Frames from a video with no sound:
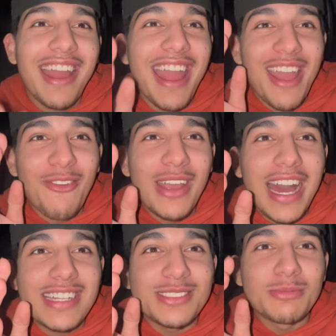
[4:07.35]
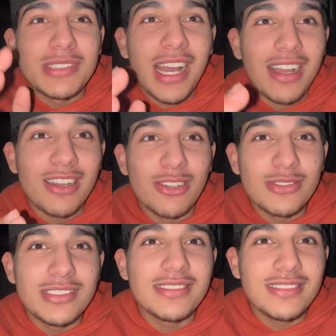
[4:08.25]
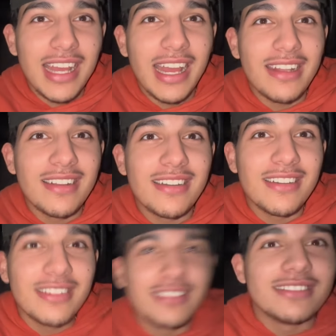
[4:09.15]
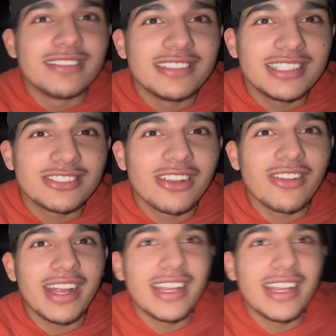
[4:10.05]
and we got some tacos that this girl right